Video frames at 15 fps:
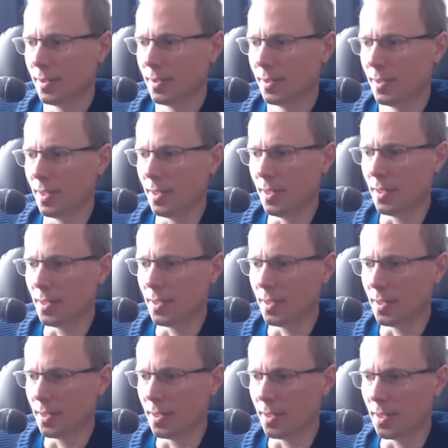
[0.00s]
And
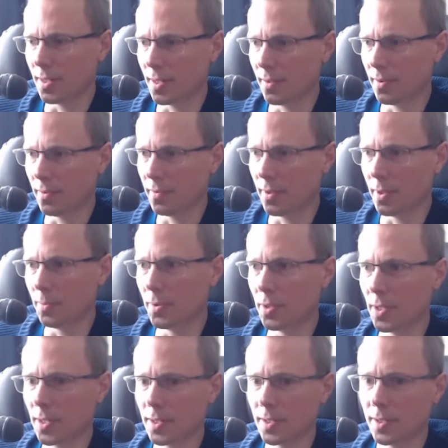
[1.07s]
yes, he does have the funny
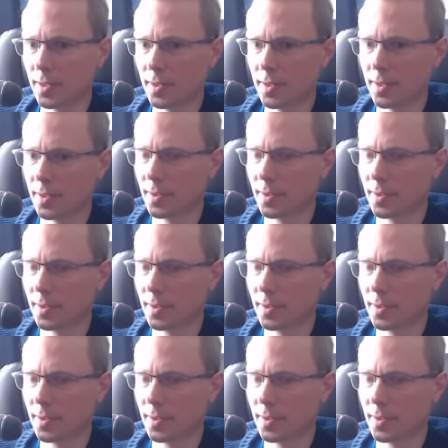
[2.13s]
projectiles.